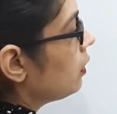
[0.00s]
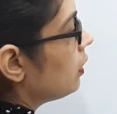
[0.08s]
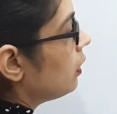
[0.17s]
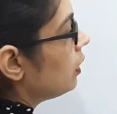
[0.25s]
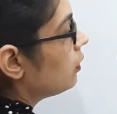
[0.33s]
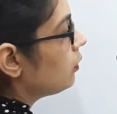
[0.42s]

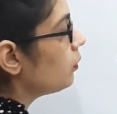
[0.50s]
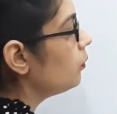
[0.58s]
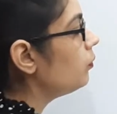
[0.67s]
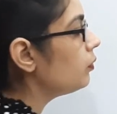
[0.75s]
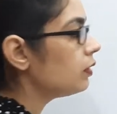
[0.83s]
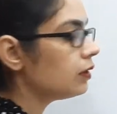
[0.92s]

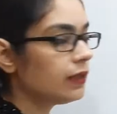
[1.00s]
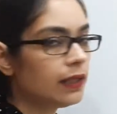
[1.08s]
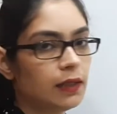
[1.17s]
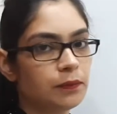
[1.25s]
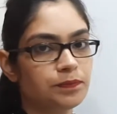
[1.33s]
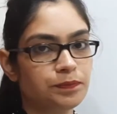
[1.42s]
into
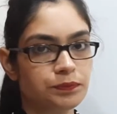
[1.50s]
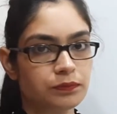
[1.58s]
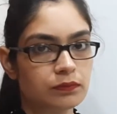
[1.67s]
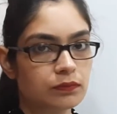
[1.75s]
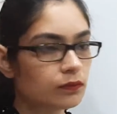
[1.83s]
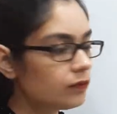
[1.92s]
D.
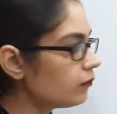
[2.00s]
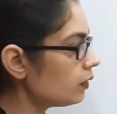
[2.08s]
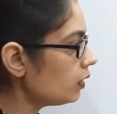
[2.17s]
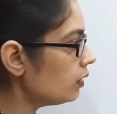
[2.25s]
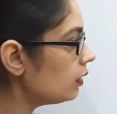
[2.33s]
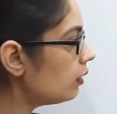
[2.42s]

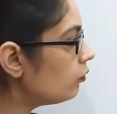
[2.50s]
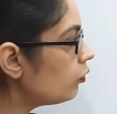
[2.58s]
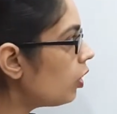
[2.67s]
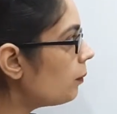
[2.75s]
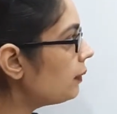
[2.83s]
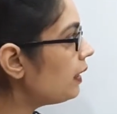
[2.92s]
The
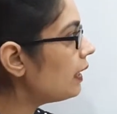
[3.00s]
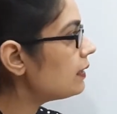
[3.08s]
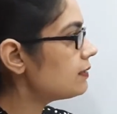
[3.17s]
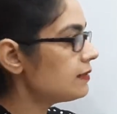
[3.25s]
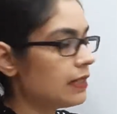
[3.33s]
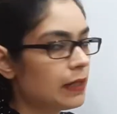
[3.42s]
formula
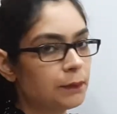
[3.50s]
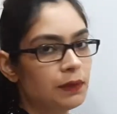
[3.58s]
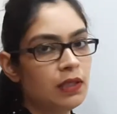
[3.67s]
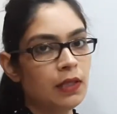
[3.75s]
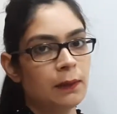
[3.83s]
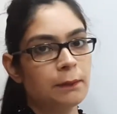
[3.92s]
is same,
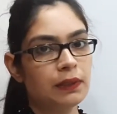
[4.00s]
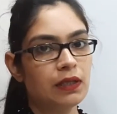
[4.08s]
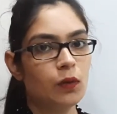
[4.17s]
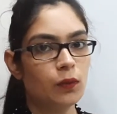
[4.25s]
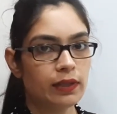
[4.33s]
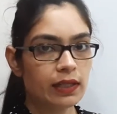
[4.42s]
but
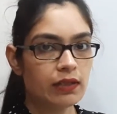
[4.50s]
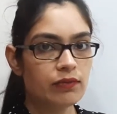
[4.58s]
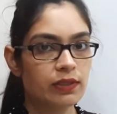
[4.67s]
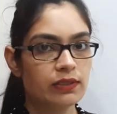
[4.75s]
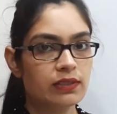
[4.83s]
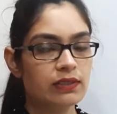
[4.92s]
the only
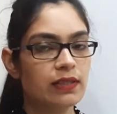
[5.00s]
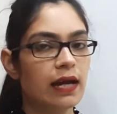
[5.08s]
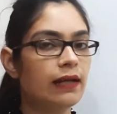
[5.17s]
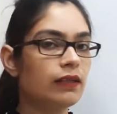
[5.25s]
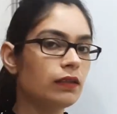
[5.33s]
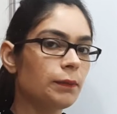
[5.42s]
difference is
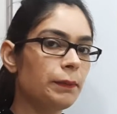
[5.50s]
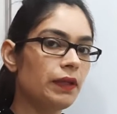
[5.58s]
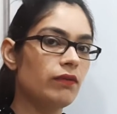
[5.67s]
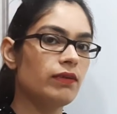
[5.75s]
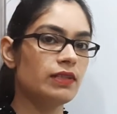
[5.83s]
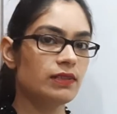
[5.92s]
that in the
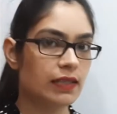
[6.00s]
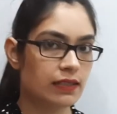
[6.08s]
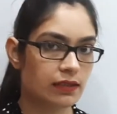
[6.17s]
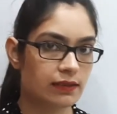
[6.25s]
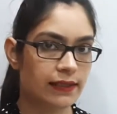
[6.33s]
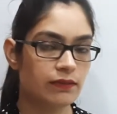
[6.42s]
previous
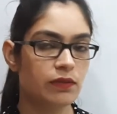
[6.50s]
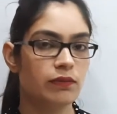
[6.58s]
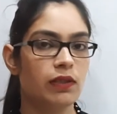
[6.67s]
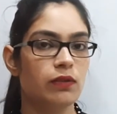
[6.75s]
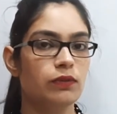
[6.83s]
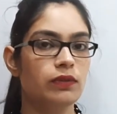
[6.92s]
exercise we
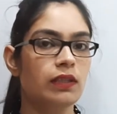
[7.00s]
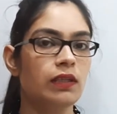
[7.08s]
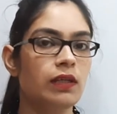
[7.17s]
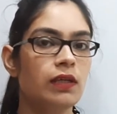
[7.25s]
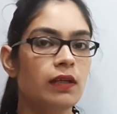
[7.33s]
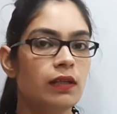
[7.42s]
were
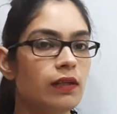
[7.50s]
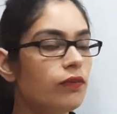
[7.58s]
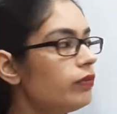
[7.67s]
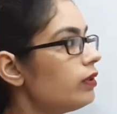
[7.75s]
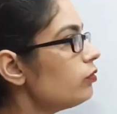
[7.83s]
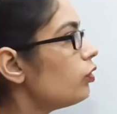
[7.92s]
using
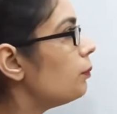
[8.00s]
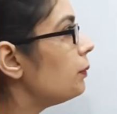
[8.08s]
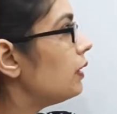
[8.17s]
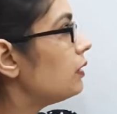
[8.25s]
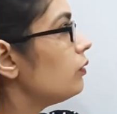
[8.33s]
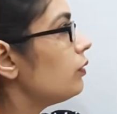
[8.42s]
different
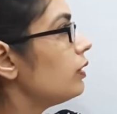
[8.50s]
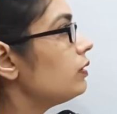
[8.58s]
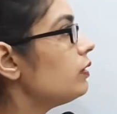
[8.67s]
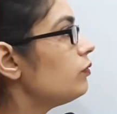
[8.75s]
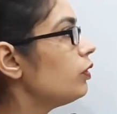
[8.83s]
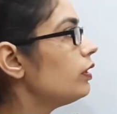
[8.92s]
formulas, you
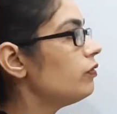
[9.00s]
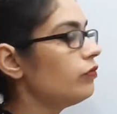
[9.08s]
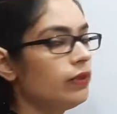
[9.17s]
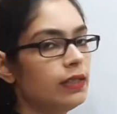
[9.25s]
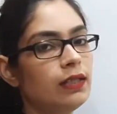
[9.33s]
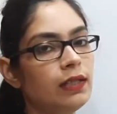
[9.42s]
can see, for
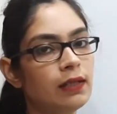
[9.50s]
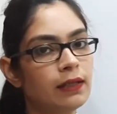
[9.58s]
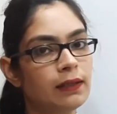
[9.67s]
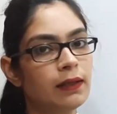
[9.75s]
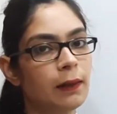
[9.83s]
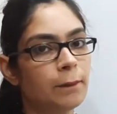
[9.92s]
different
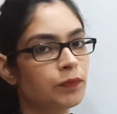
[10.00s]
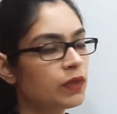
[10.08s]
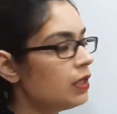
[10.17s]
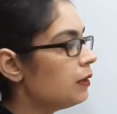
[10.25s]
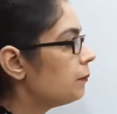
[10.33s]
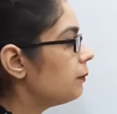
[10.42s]
term,
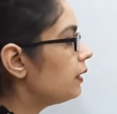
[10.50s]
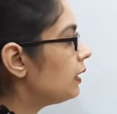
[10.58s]
but